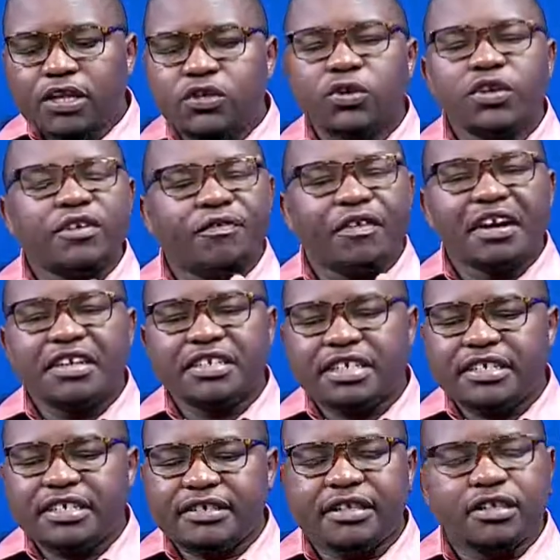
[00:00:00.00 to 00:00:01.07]
So
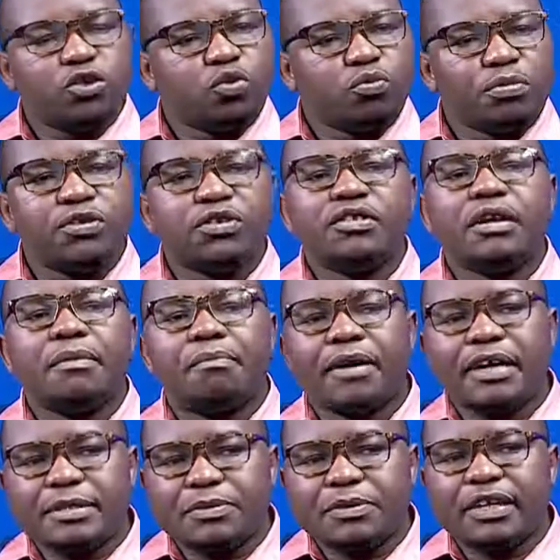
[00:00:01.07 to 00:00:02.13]
differentiating the two between the
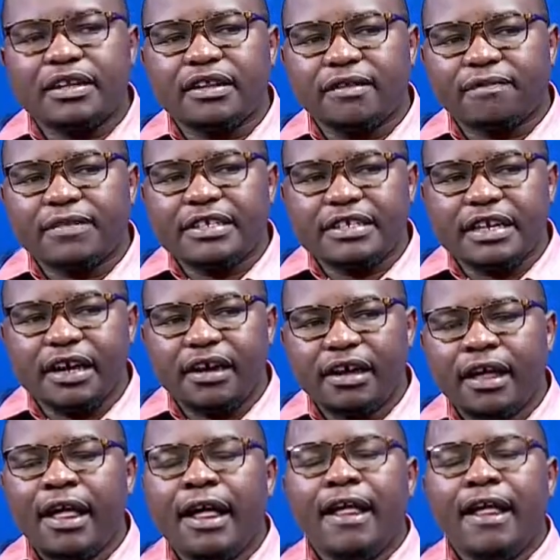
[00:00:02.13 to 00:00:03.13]
passport and the visa,